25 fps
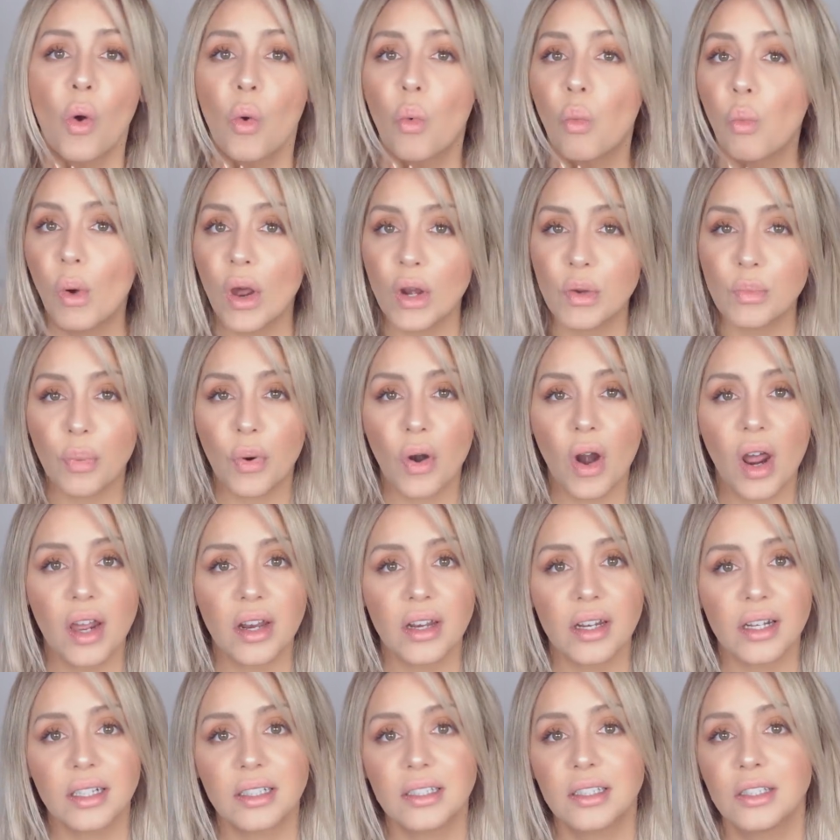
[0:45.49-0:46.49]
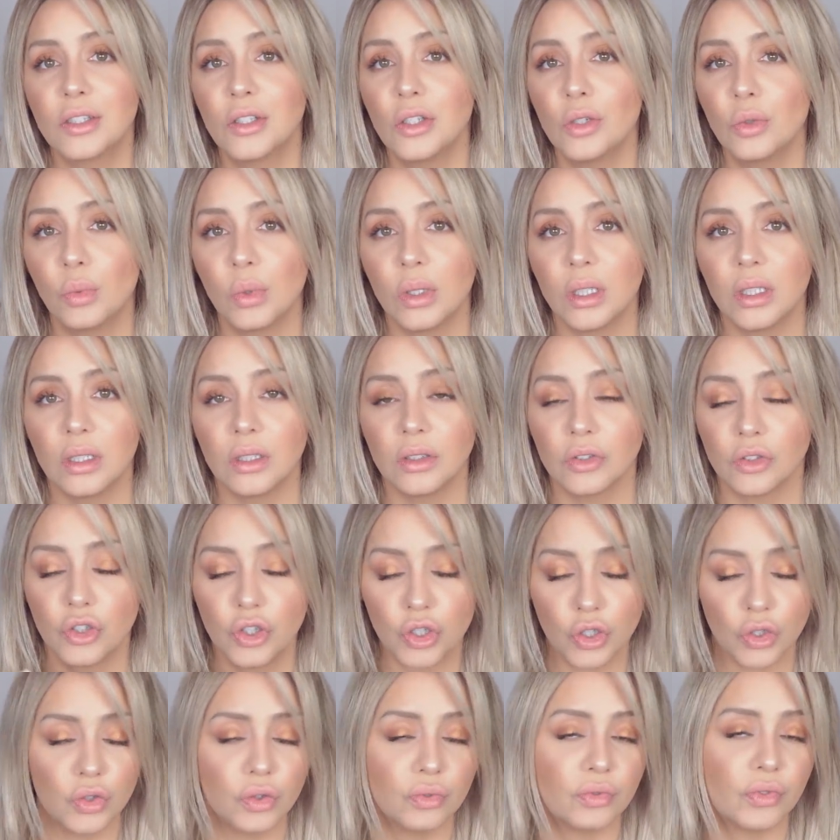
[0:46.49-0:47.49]
what products you will
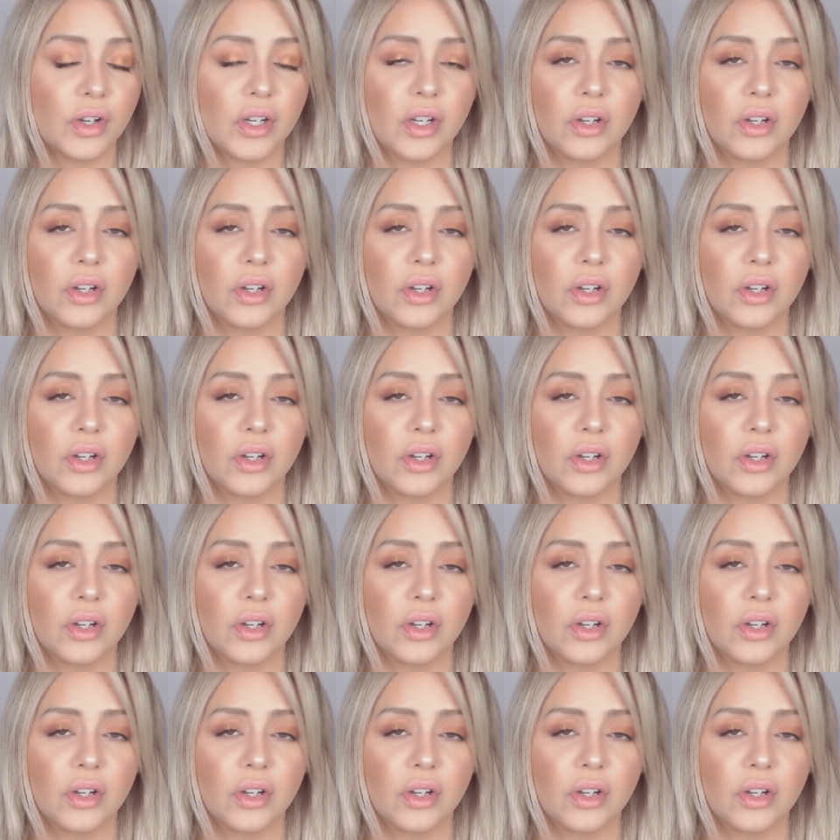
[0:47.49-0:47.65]
choose for